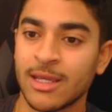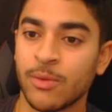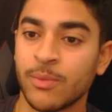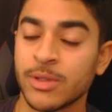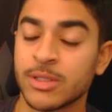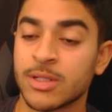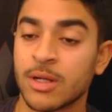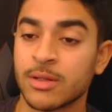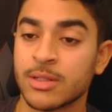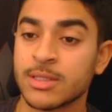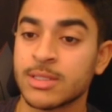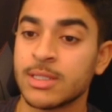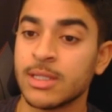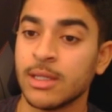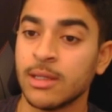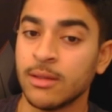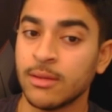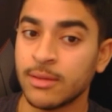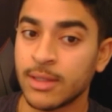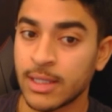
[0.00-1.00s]
We start to
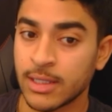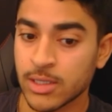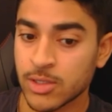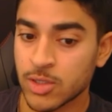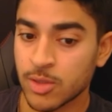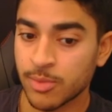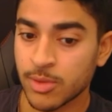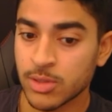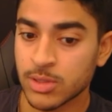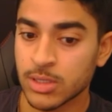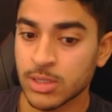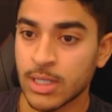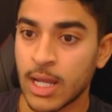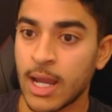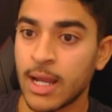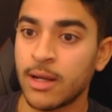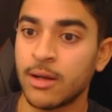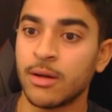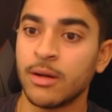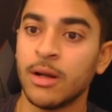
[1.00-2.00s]
see that distribution
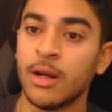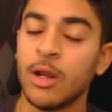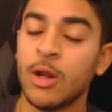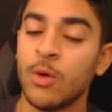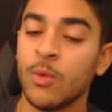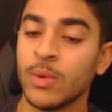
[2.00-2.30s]
higher.